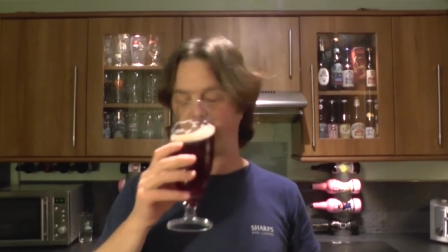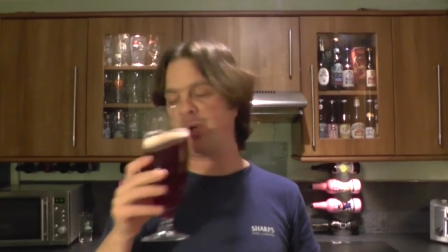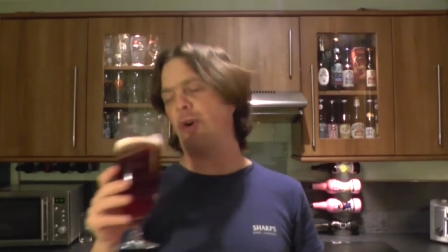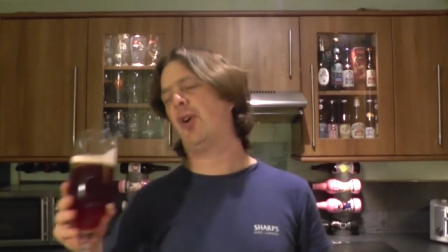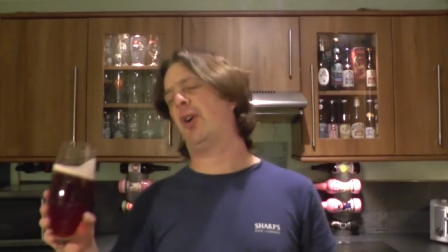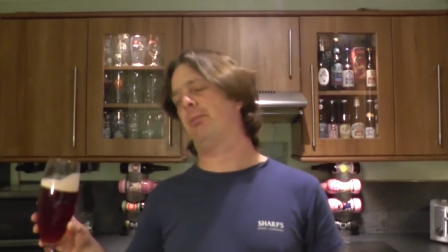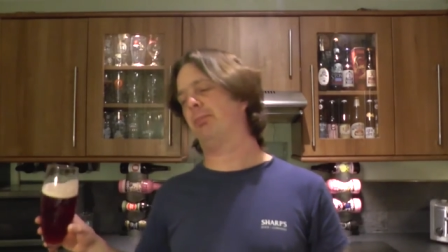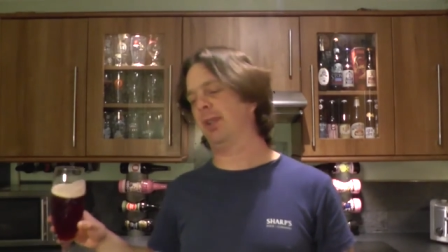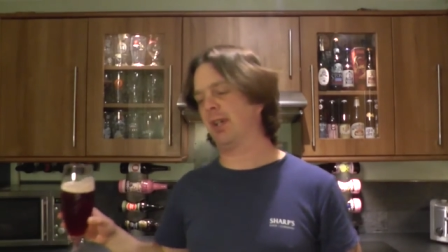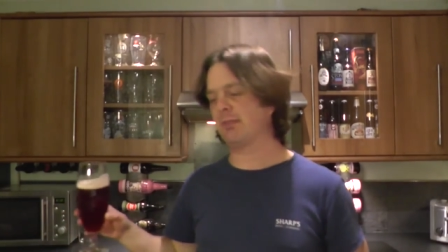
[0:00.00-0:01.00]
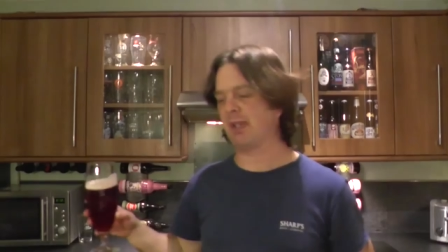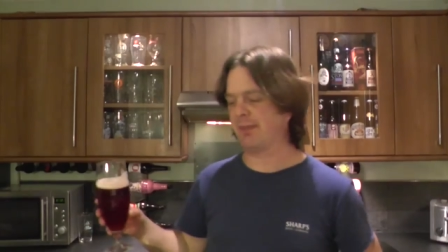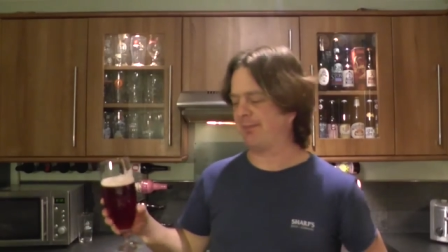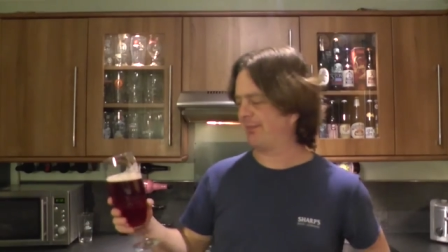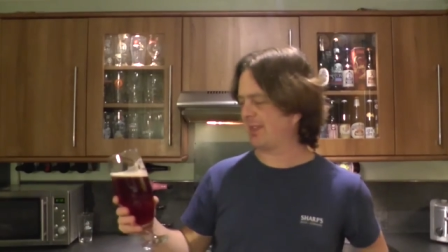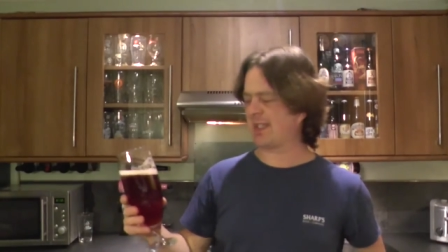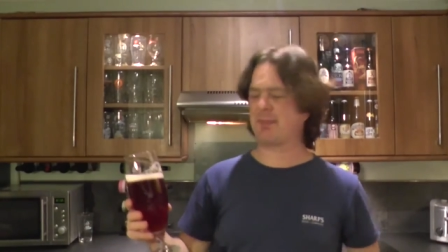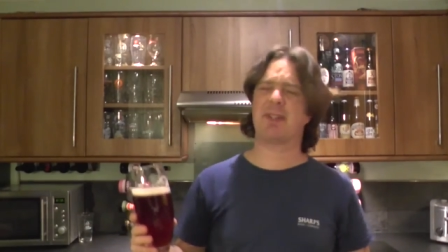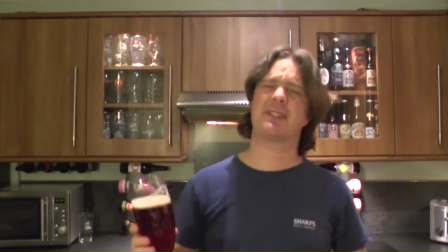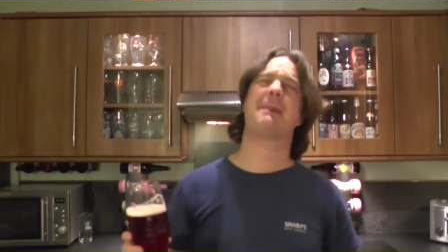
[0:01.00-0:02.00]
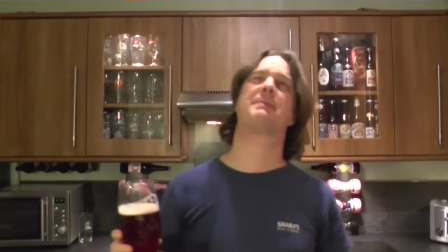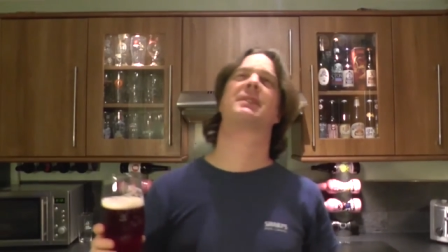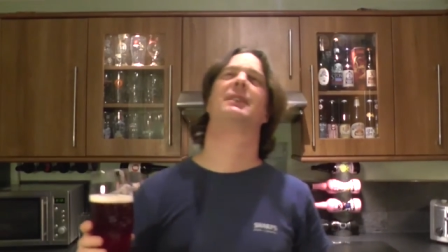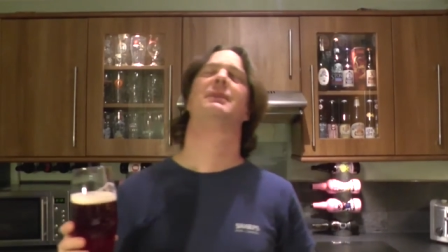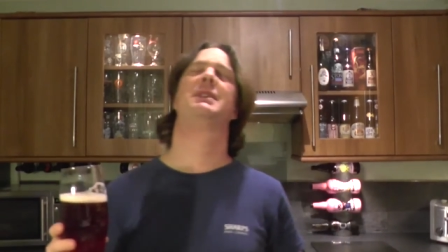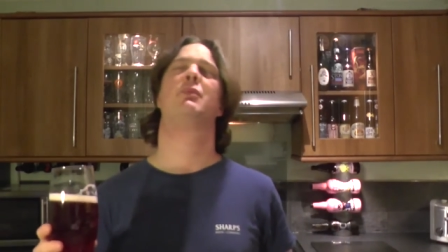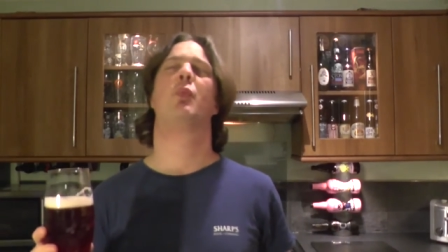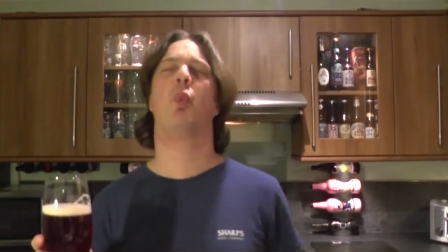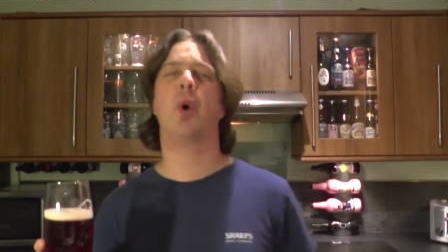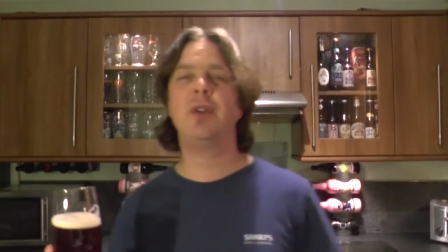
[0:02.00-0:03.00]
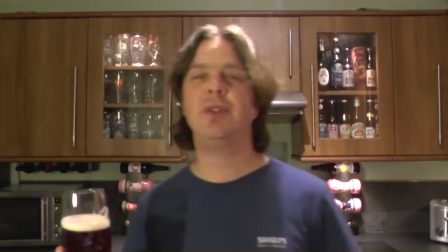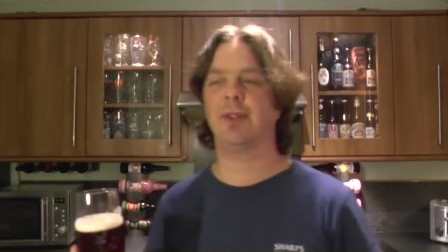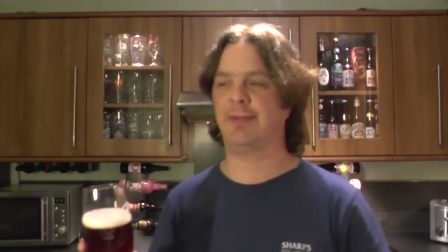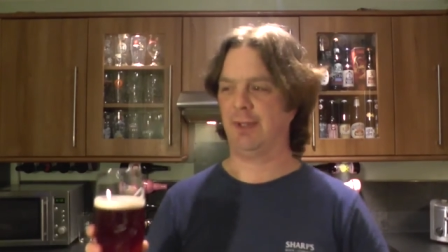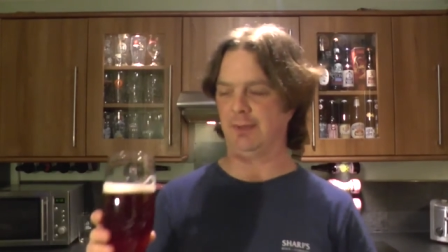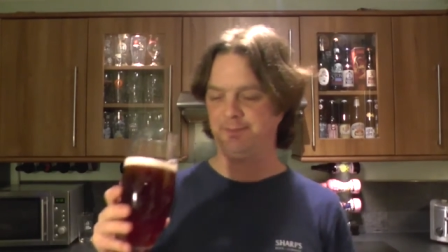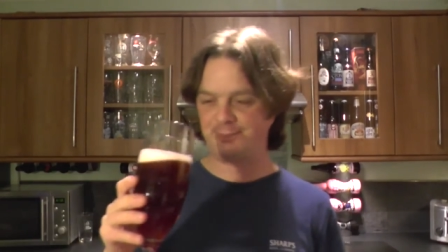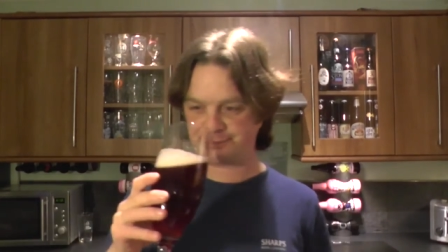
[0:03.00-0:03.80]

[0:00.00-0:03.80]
Oh, blimey. That smells absolutely wonderful.